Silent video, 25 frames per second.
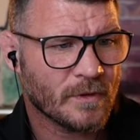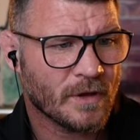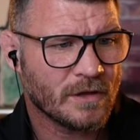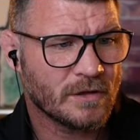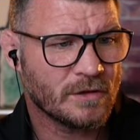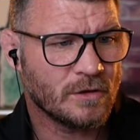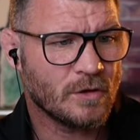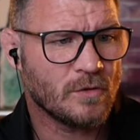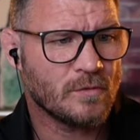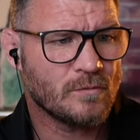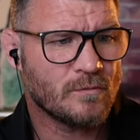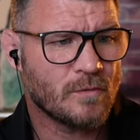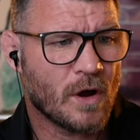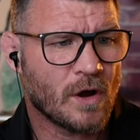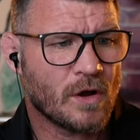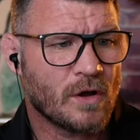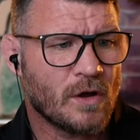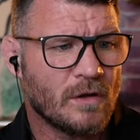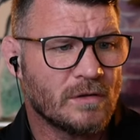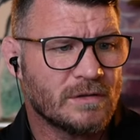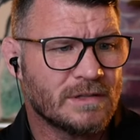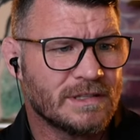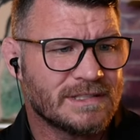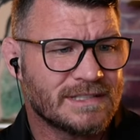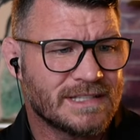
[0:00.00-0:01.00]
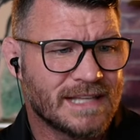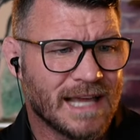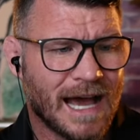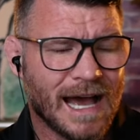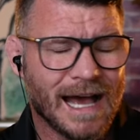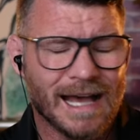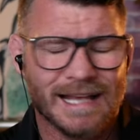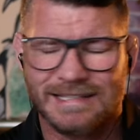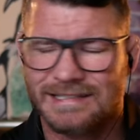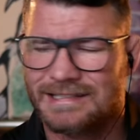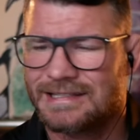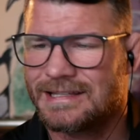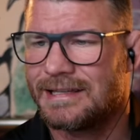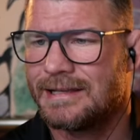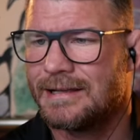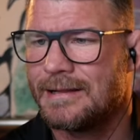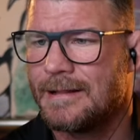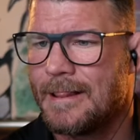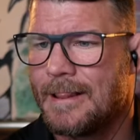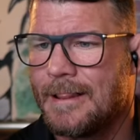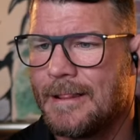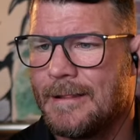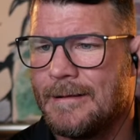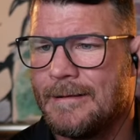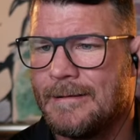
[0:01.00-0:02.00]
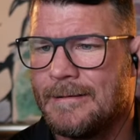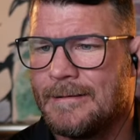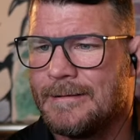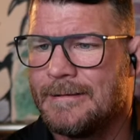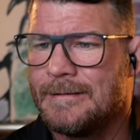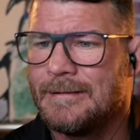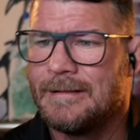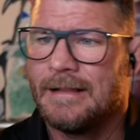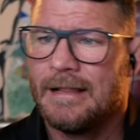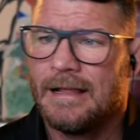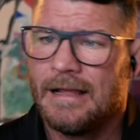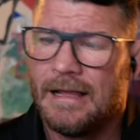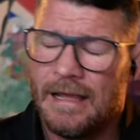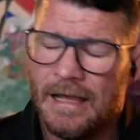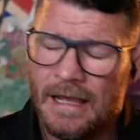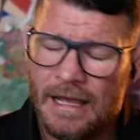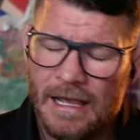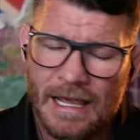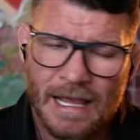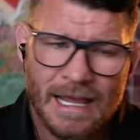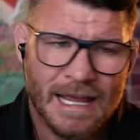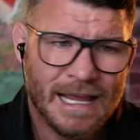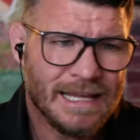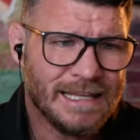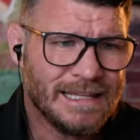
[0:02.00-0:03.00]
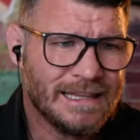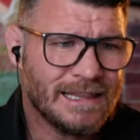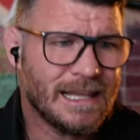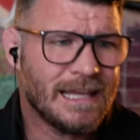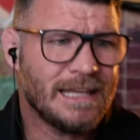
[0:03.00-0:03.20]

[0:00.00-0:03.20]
Luke Rockhold is gassed. He, he